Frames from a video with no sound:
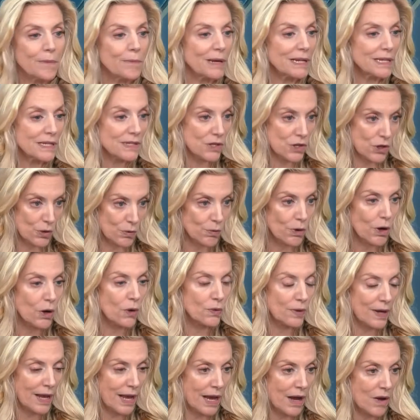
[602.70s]
months in a row
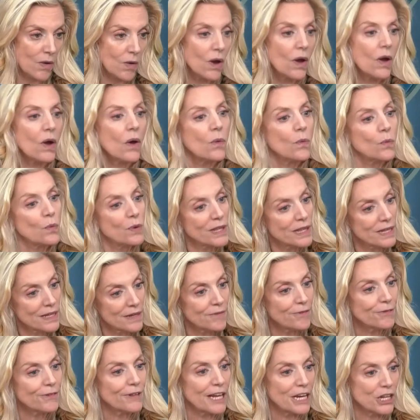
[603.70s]
now, with
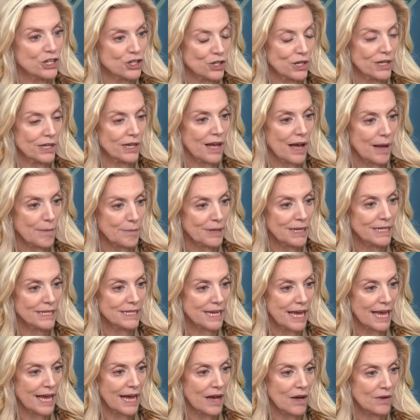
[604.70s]
inflation coming
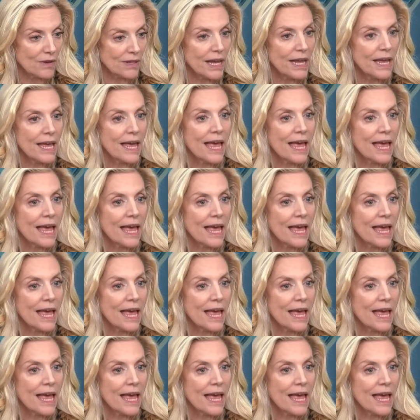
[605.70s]
down.